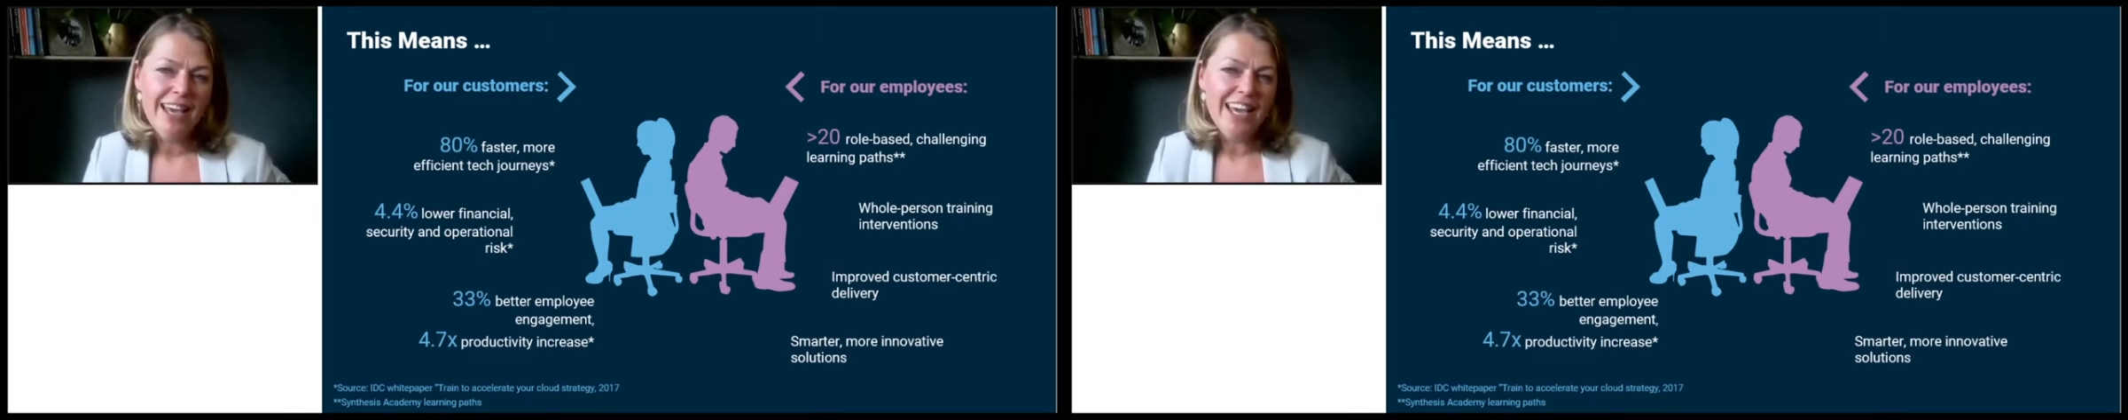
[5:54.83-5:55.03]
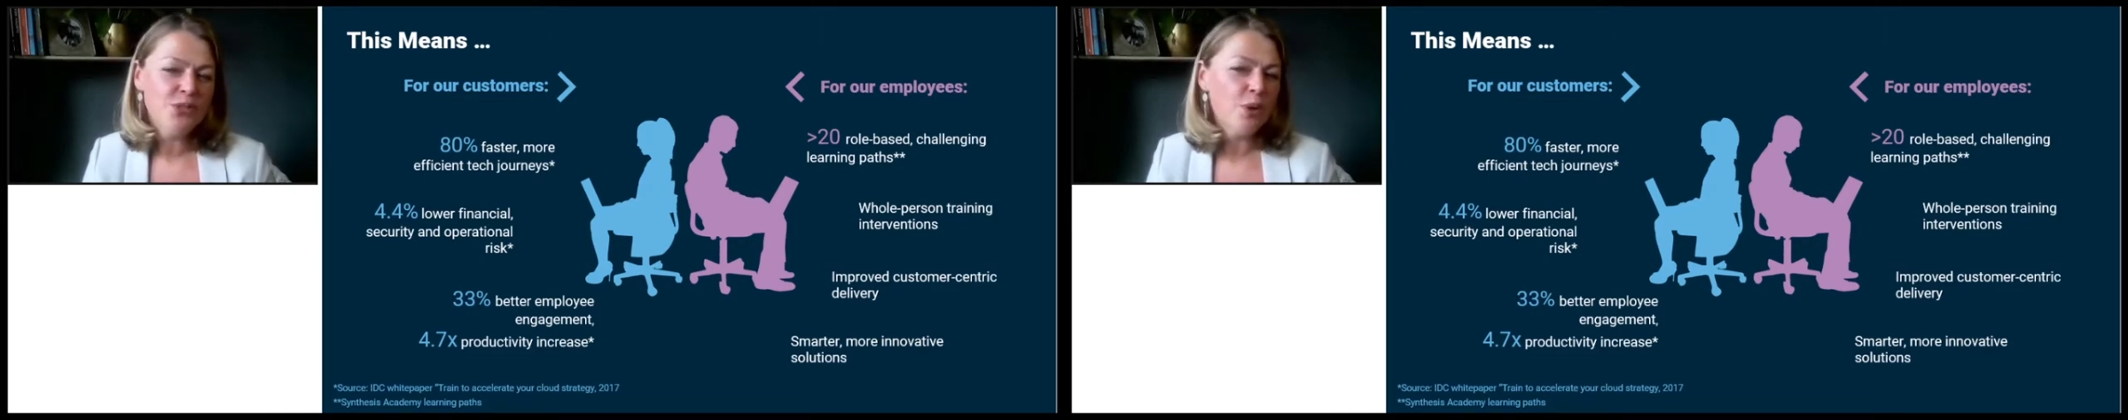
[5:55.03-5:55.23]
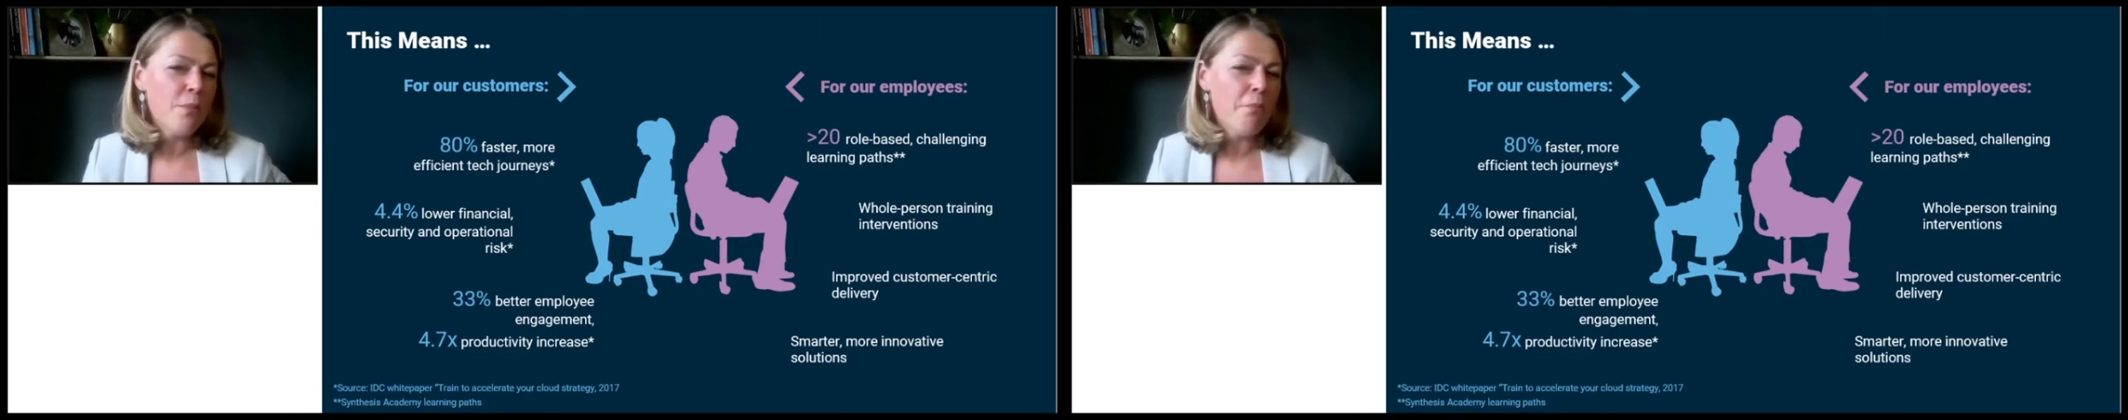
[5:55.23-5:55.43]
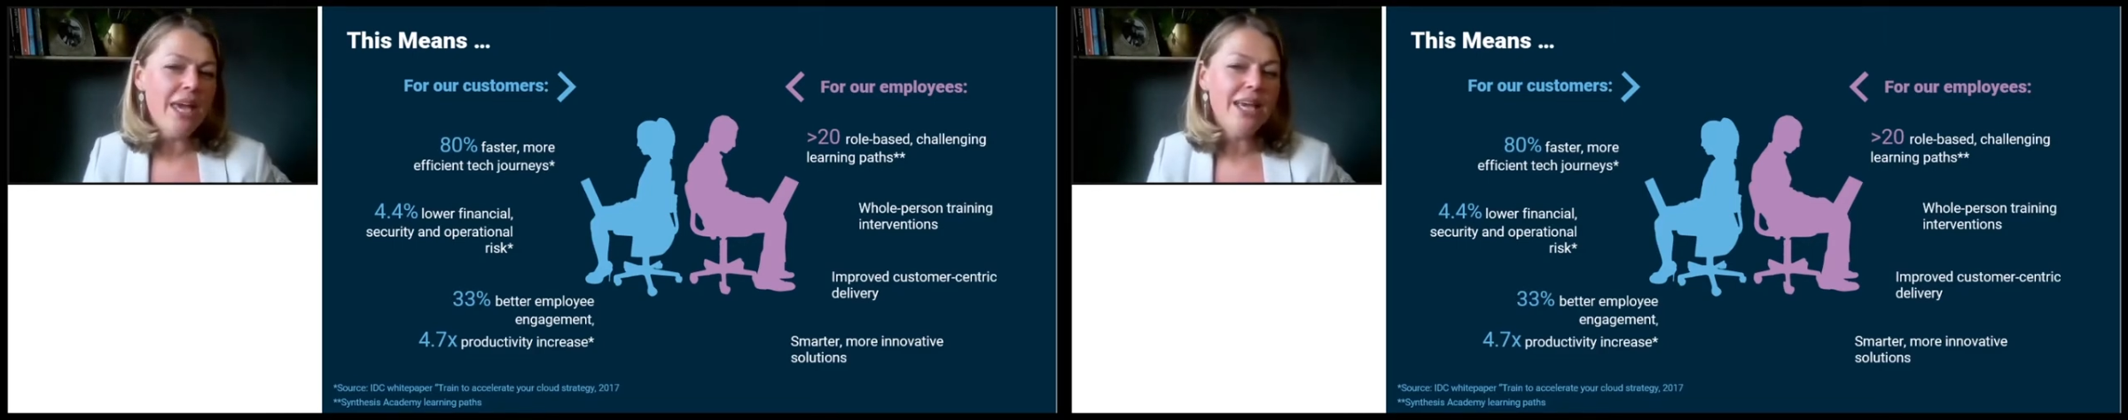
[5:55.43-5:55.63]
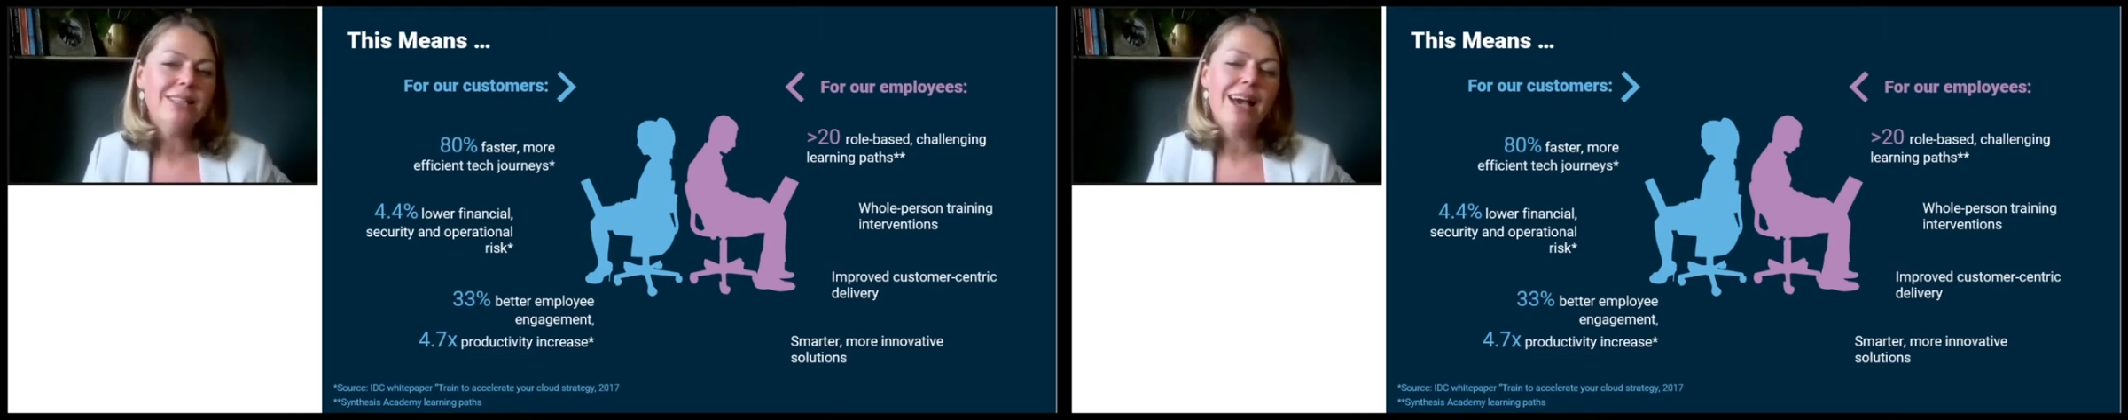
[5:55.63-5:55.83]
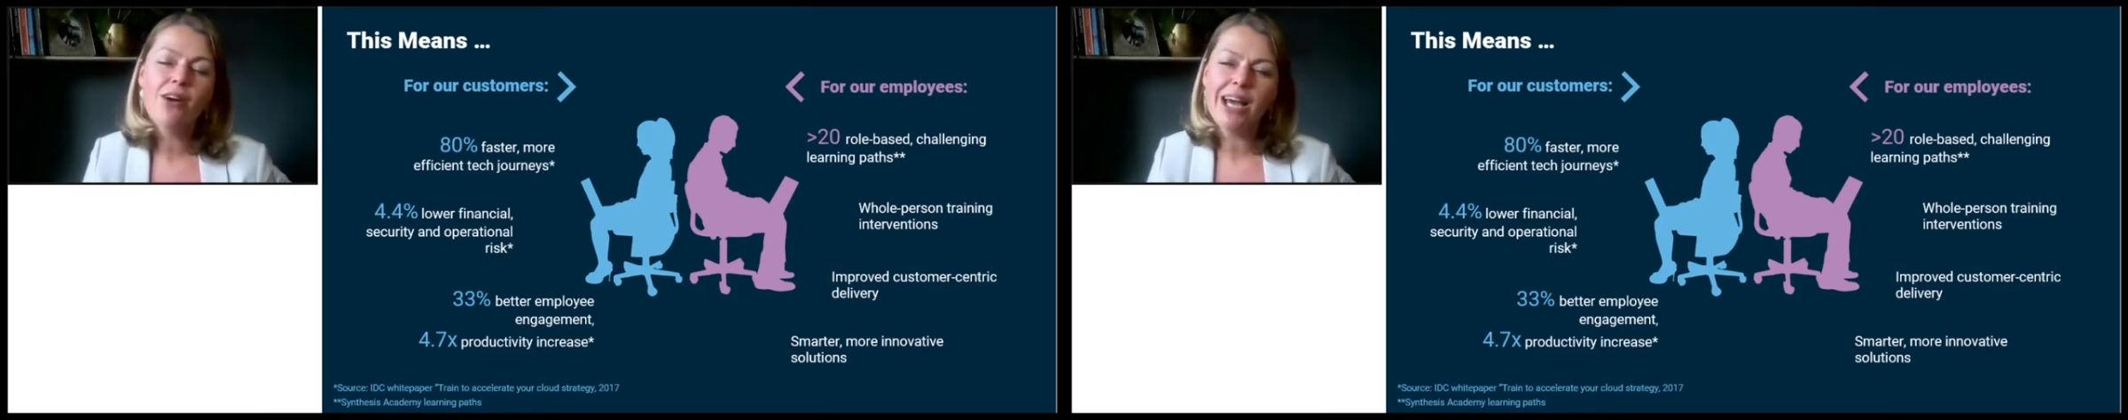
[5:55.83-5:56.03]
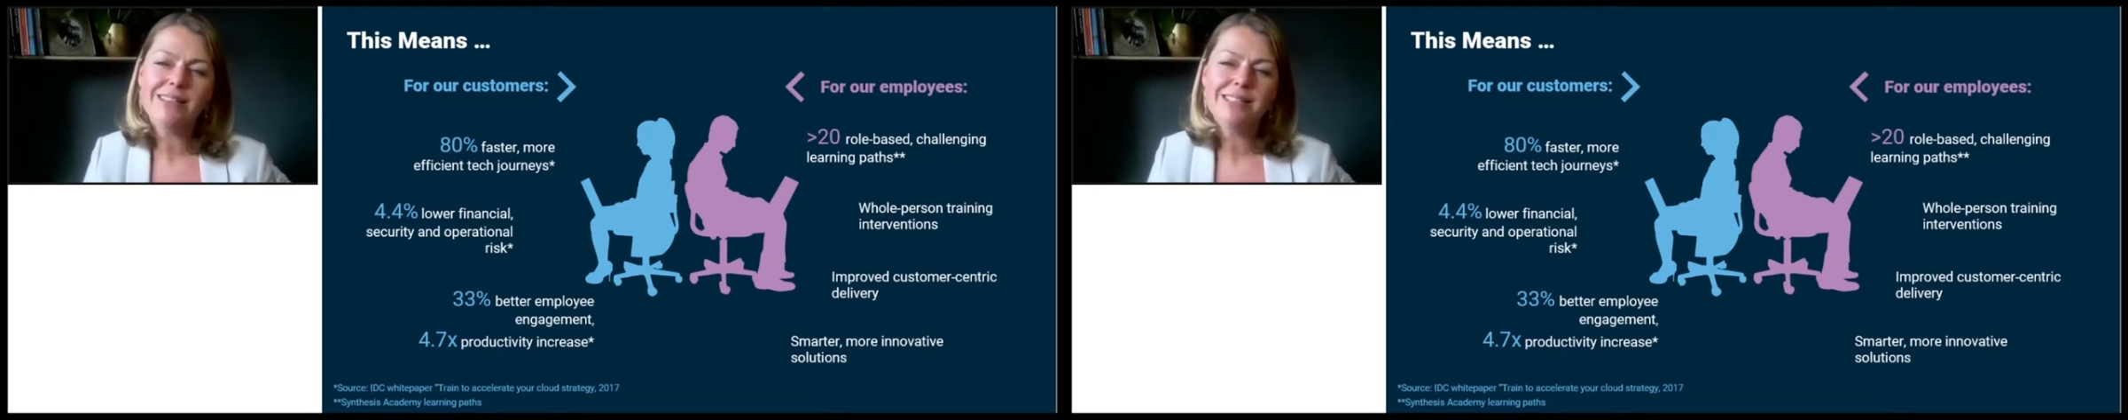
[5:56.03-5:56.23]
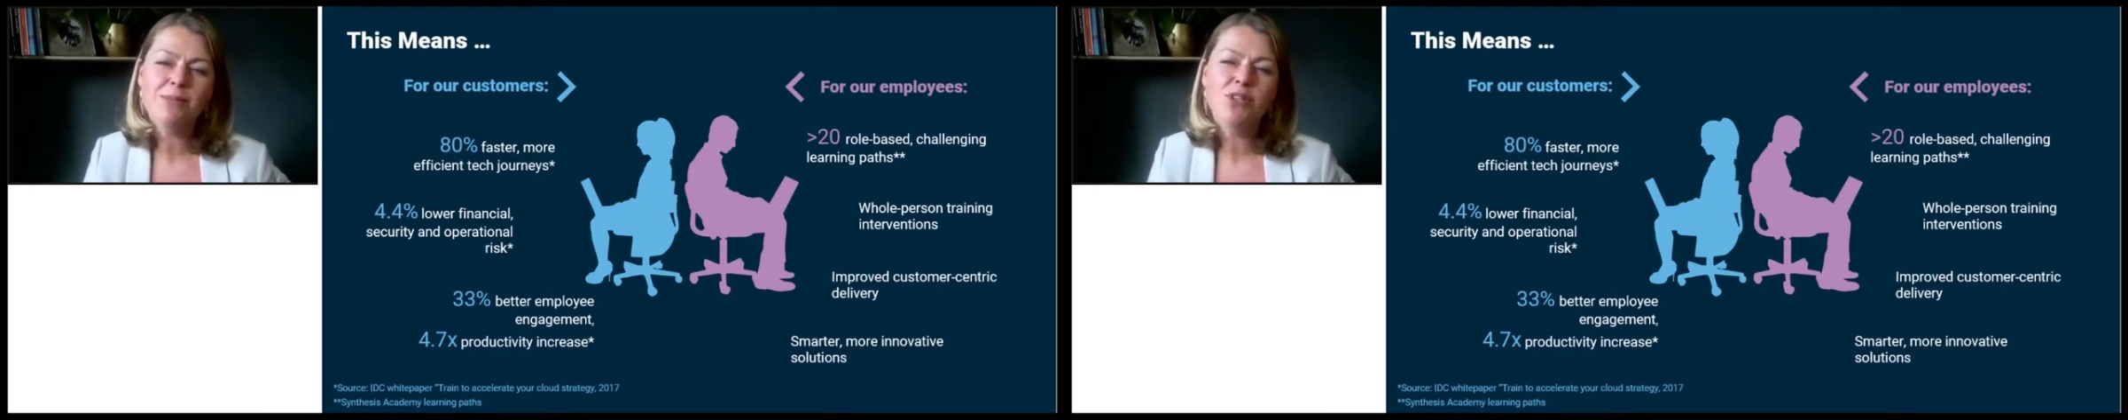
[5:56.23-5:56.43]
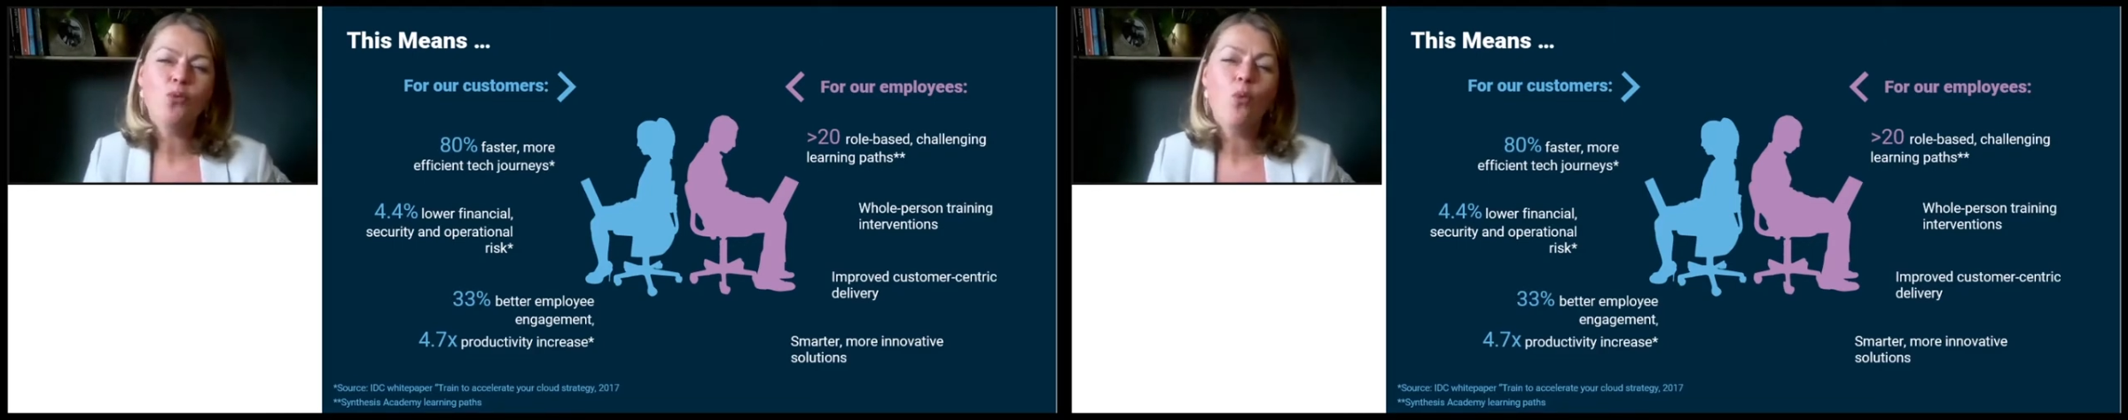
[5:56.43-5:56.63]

is what makes our customers